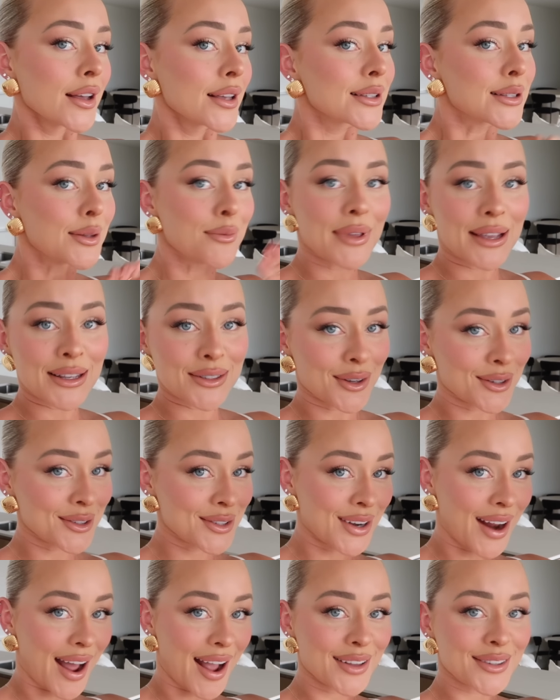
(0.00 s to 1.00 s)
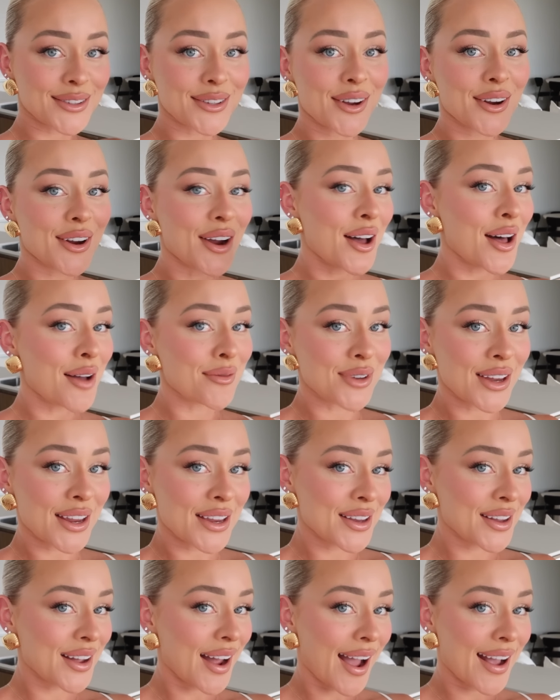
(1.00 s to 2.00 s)
some things on tonight, so I'll
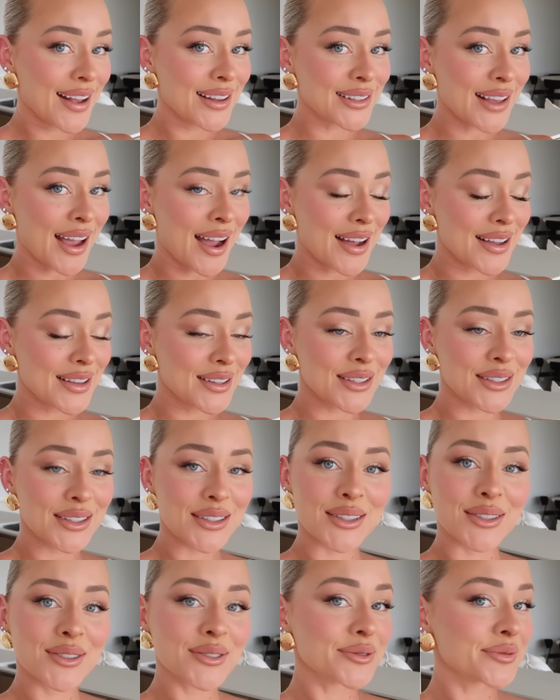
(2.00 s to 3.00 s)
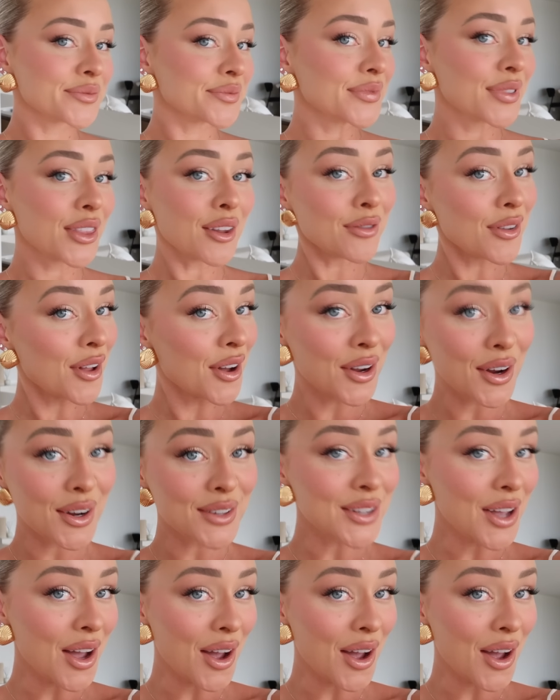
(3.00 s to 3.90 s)
update you guys as the vlog goes